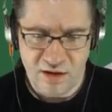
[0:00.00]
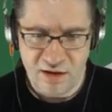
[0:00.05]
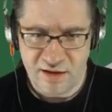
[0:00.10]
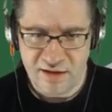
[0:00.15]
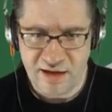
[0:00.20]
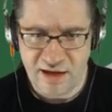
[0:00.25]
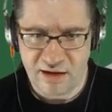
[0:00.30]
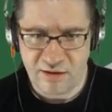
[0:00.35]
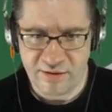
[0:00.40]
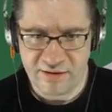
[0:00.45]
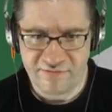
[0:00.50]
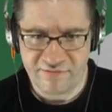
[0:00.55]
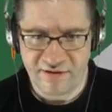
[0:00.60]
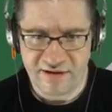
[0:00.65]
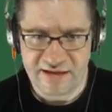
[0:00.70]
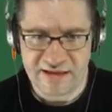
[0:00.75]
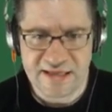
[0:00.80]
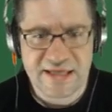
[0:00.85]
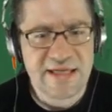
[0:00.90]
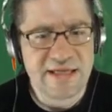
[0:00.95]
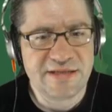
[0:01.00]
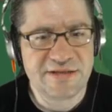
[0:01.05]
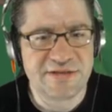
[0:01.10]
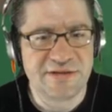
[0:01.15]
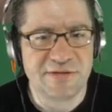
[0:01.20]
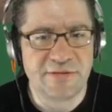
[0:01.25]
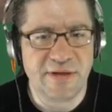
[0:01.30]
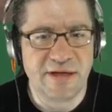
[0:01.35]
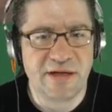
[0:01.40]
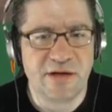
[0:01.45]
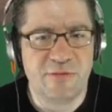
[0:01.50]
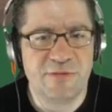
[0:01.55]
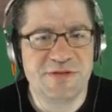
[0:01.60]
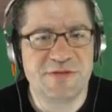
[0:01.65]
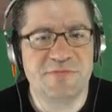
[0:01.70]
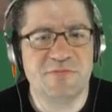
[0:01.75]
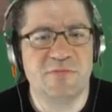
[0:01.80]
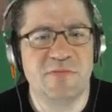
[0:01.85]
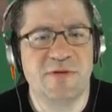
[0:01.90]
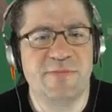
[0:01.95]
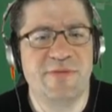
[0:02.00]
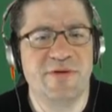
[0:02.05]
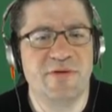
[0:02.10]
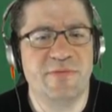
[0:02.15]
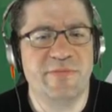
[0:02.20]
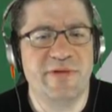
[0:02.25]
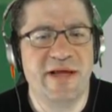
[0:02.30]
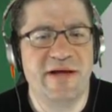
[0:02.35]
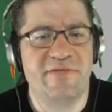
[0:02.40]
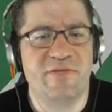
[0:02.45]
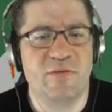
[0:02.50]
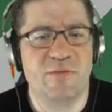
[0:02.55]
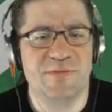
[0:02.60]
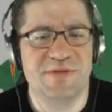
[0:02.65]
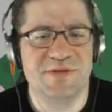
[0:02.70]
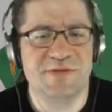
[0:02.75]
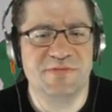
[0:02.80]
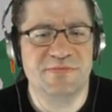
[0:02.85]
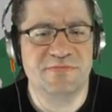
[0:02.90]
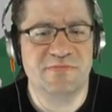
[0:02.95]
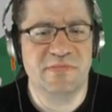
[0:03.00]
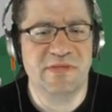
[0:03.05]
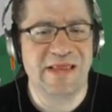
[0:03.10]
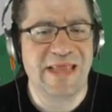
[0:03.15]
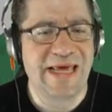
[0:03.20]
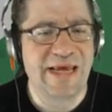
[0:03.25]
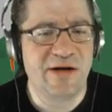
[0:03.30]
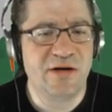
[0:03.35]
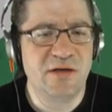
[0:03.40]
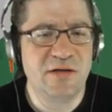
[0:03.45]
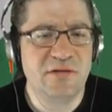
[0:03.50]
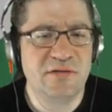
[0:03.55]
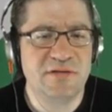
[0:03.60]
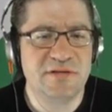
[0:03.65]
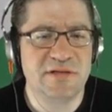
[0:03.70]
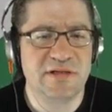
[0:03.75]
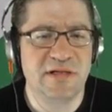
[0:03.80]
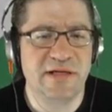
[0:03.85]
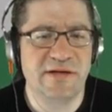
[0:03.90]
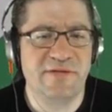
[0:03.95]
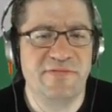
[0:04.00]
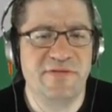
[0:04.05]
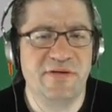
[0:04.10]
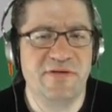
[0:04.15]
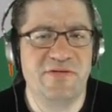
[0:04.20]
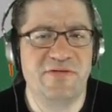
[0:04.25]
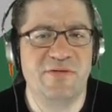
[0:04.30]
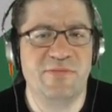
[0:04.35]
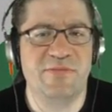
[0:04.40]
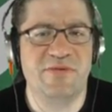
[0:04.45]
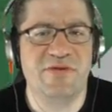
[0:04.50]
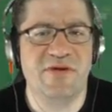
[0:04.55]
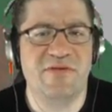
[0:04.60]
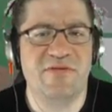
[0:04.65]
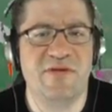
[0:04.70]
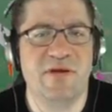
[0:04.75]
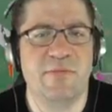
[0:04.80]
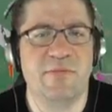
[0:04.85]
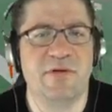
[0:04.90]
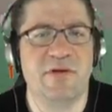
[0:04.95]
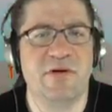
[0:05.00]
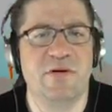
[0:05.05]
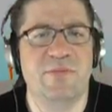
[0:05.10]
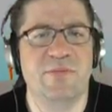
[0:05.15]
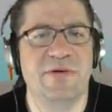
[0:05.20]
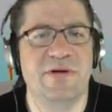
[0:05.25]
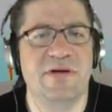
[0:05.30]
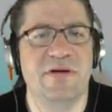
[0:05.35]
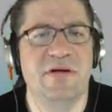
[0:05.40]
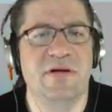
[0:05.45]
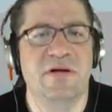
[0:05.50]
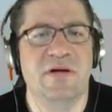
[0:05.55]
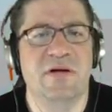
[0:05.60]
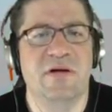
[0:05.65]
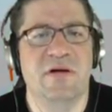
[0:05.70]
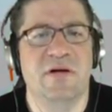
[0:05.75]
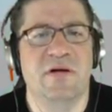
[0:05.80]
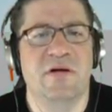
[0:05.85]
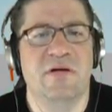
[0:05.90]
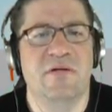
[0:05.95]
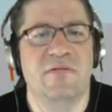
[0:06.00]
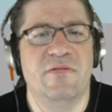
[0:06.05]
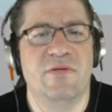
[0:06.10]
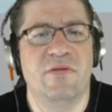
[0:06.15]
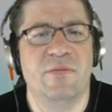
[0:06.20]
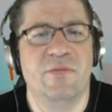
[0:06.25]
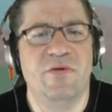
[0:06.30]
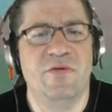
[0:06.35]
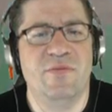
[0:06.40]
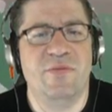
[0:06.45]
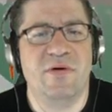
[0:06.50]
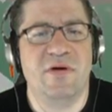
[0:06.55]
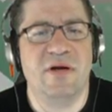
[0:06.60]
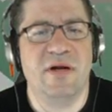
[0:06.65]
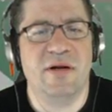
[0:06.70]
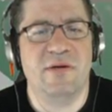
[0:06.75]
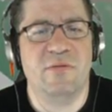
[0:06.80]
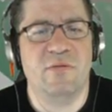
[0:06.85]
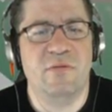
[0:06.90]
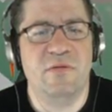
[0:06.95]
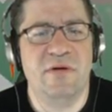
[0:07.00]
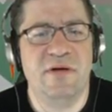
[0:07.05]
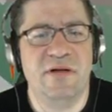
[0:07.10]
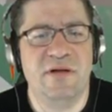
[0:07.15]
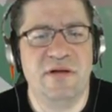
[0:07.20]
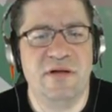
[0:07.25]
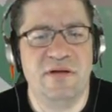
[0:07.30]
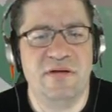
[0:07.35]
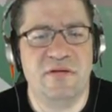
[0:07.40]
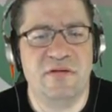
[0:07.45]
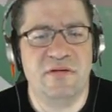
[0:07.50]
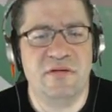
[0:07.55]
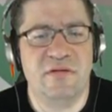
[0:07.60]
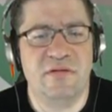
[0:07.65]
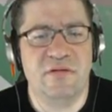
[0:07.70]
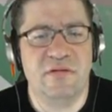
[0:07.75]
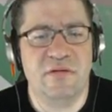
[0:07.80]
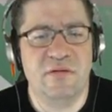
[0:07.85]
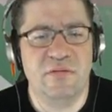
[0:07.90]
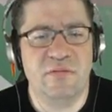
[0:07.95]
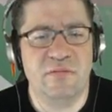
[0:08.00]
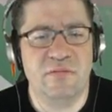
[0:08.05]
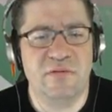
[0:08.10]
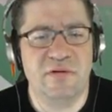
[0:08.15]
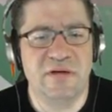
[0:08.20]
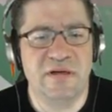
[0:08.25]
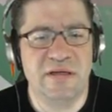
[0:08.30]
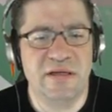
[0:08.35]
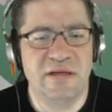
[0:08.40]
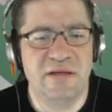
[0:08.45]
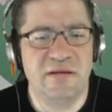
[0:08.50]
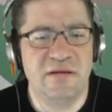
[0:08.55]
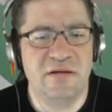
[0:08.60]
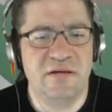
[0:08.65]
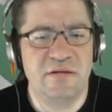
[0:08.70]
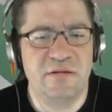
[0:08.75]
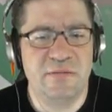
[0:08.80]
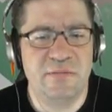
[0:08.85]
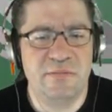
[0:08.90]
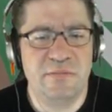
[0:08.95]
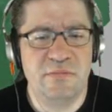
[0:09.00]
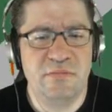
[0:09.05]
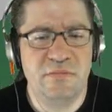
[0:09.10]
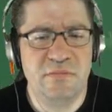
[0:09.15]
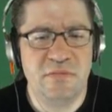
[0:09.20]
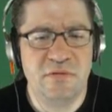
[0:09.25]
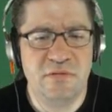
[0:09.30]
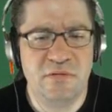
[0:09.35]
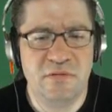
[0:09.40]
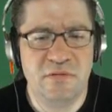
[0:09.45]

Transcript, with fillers: Now, if I need to, I can always rebuild platforms later to like fix some stuff down below, but for the most part, I really don't need them.